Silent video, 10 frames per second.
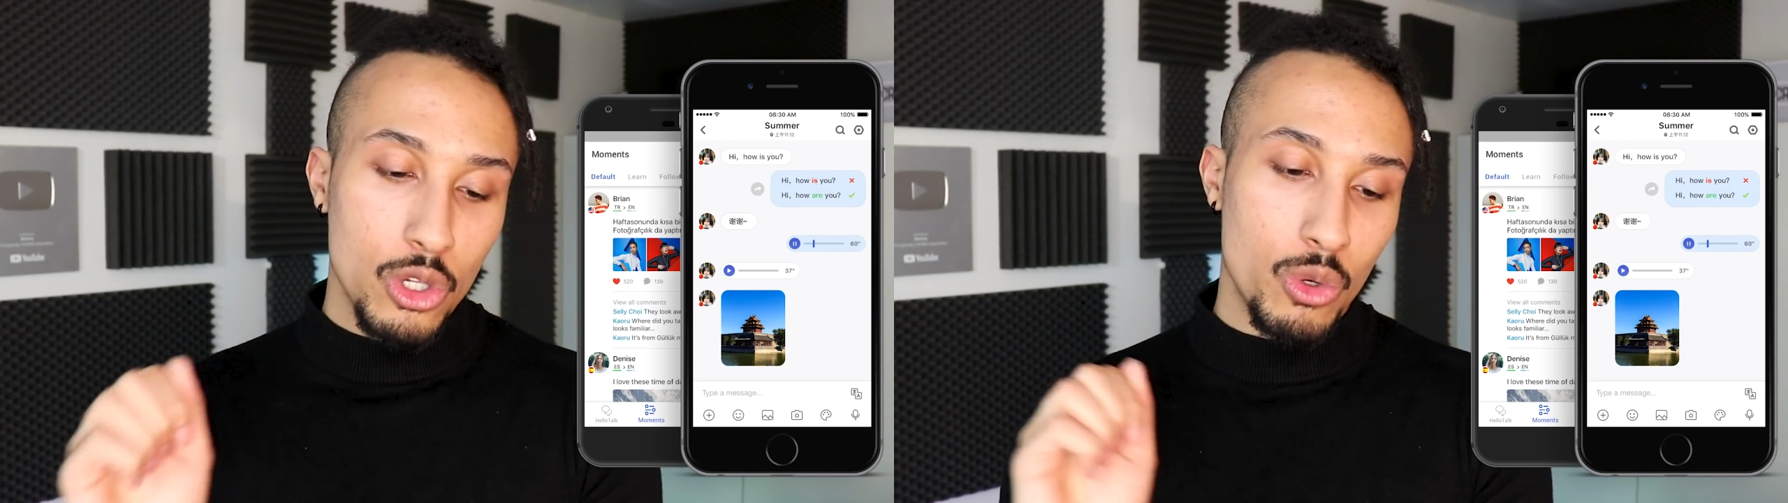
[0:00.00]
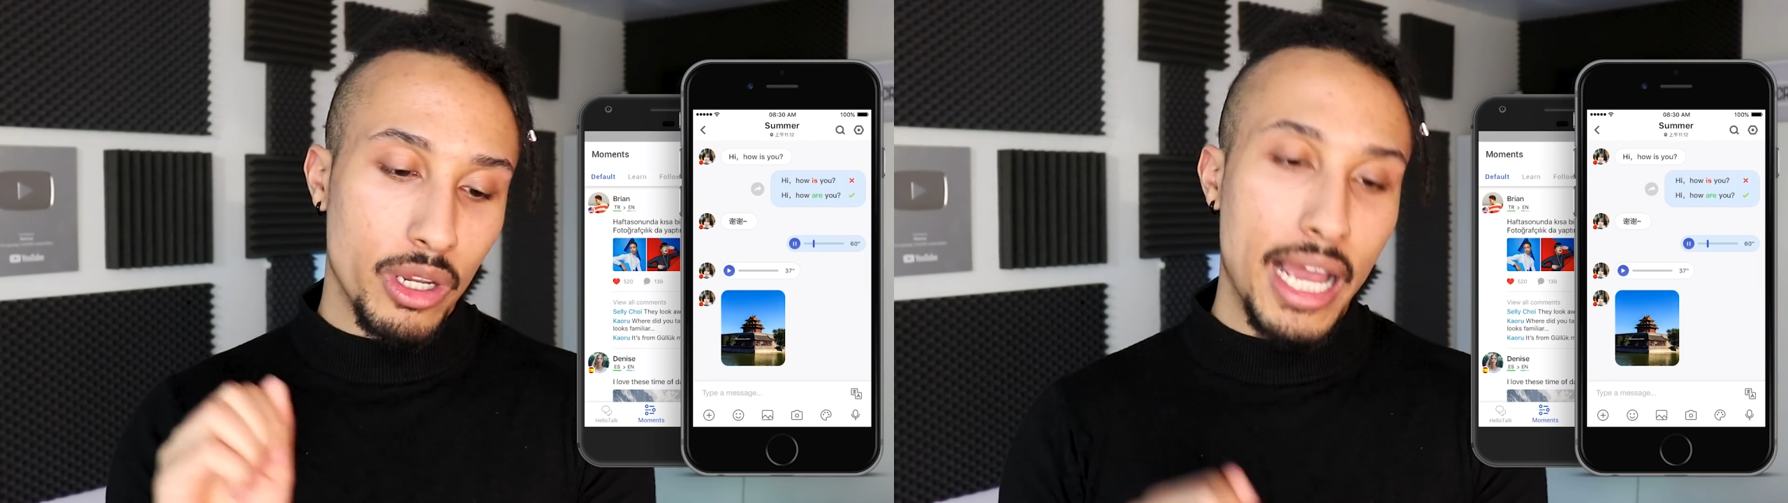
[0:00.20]

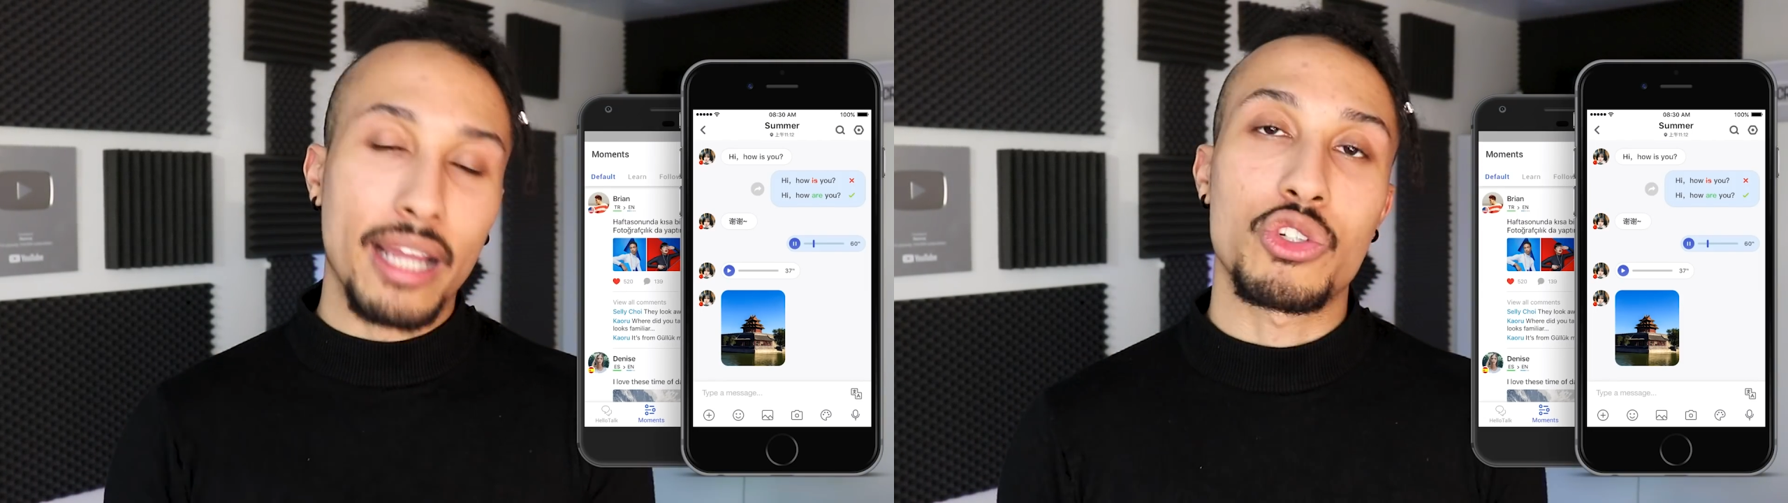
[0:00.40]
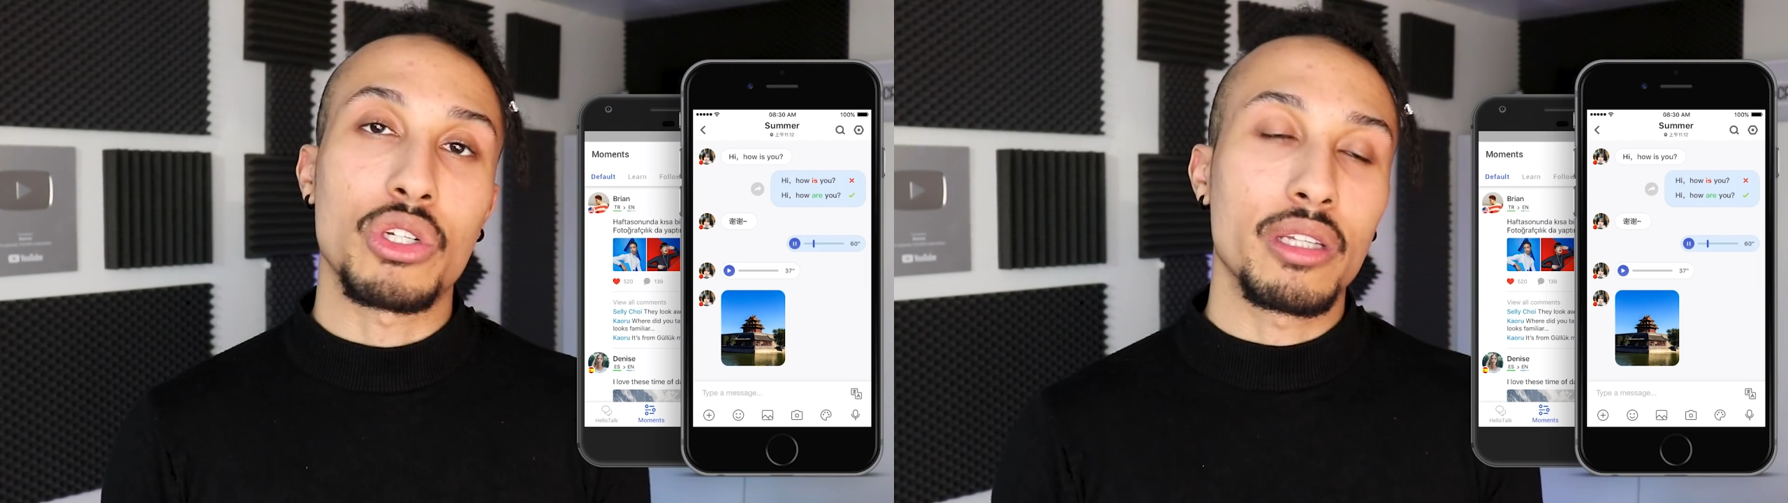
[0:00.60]
you can
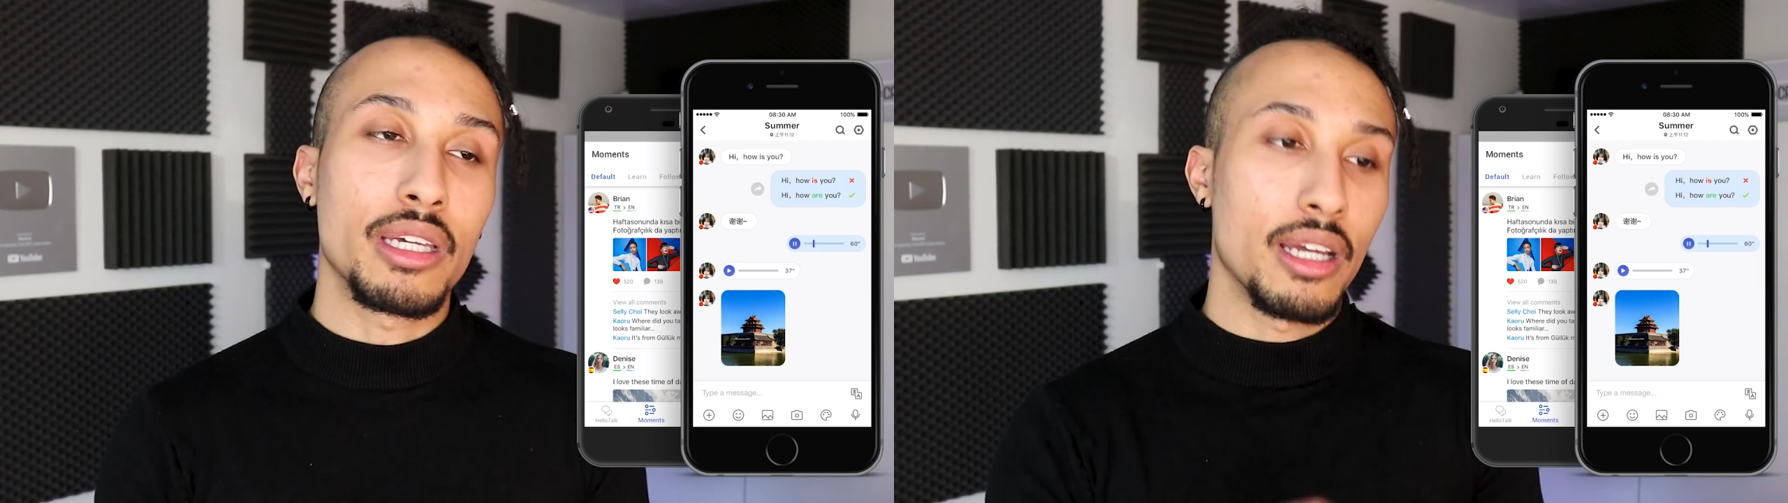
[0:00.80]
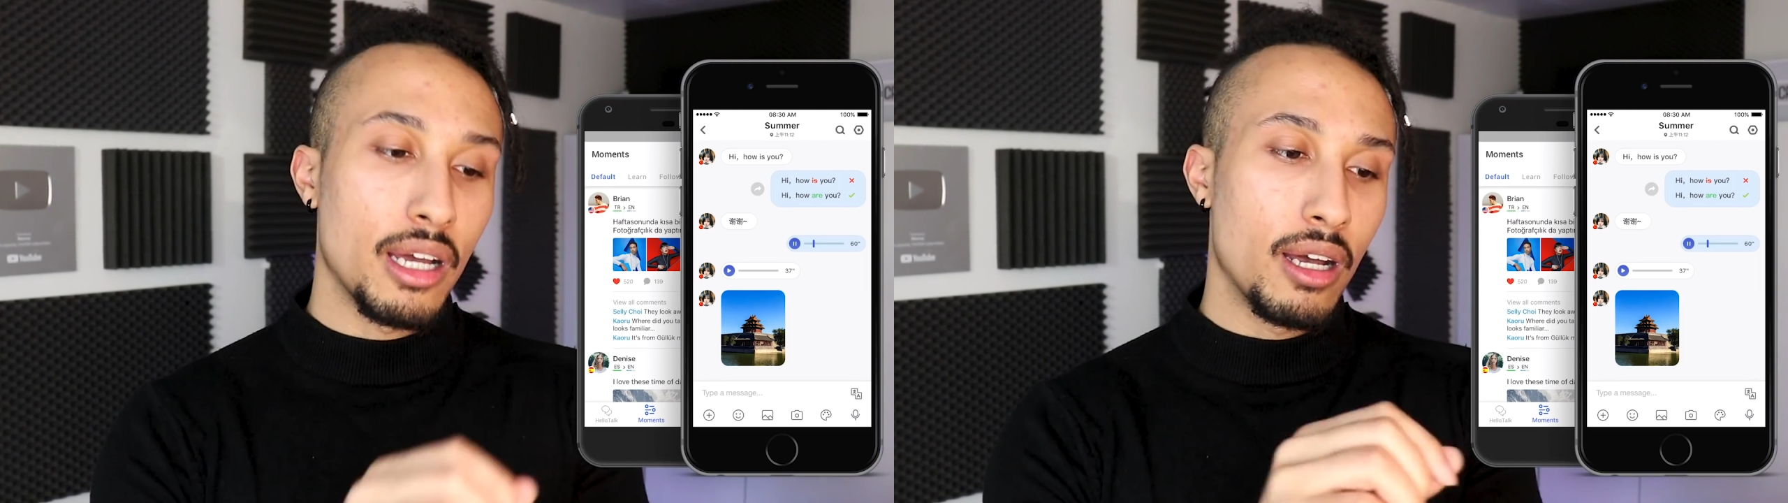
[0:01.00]

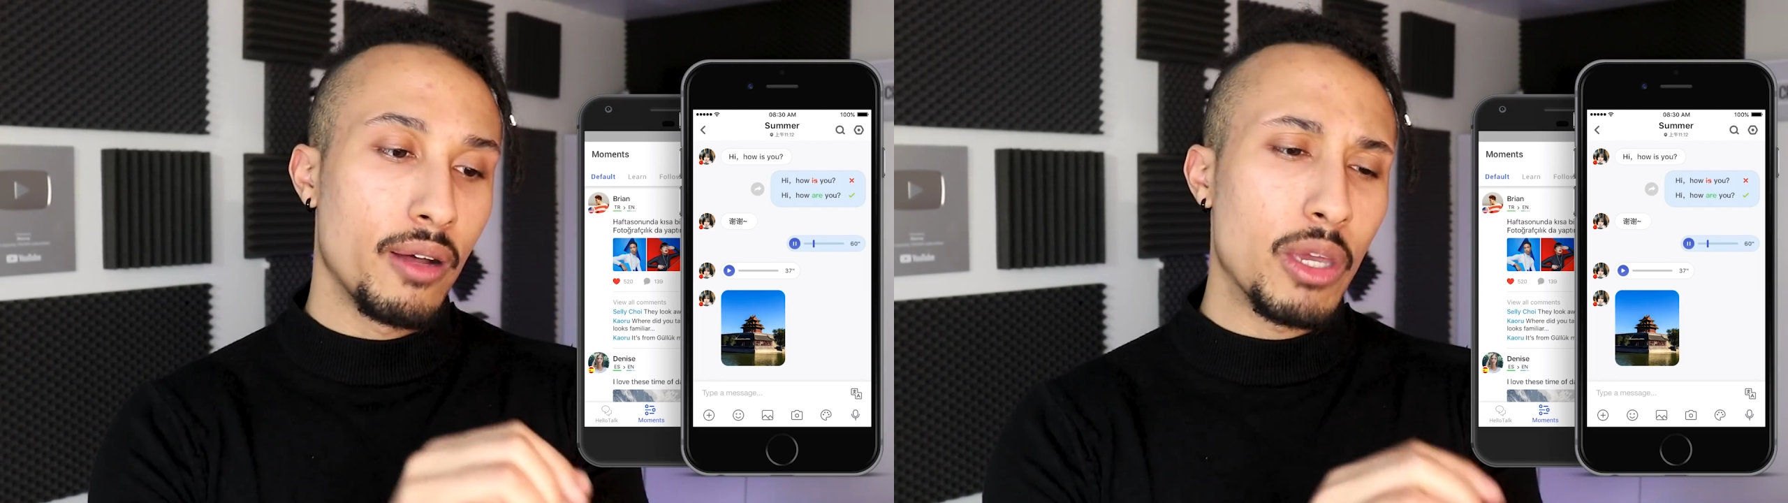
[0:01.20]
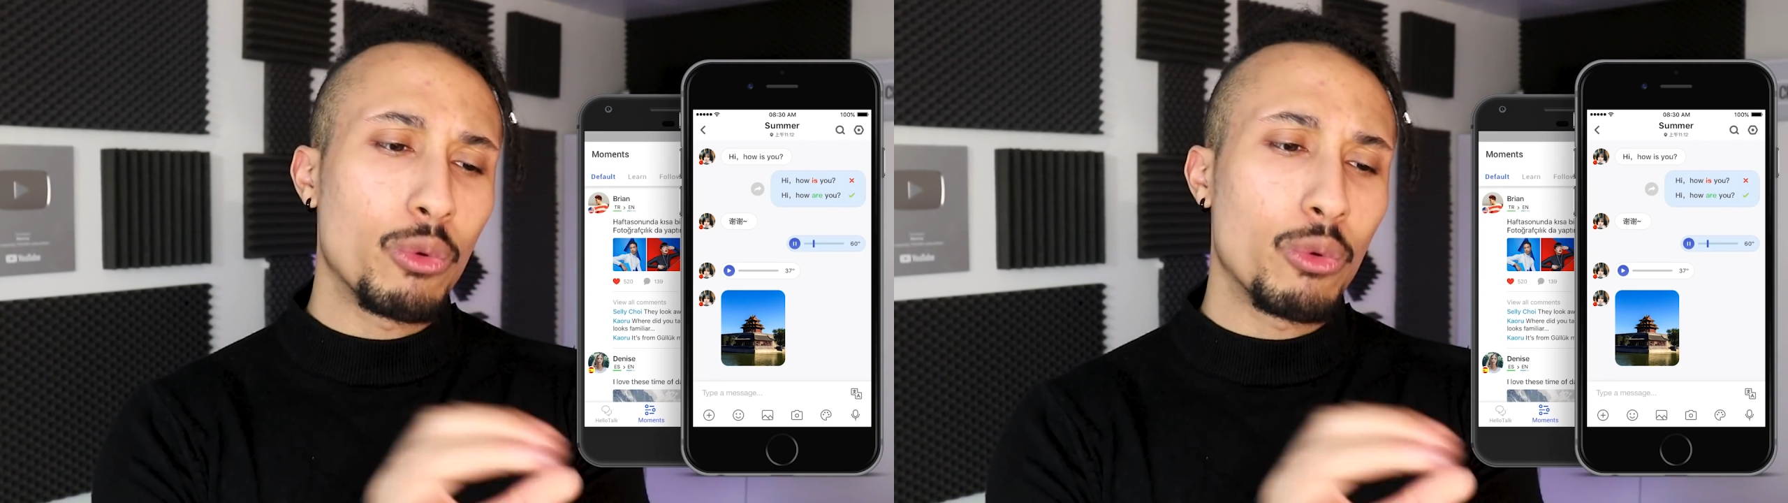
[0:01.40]
actually, uh,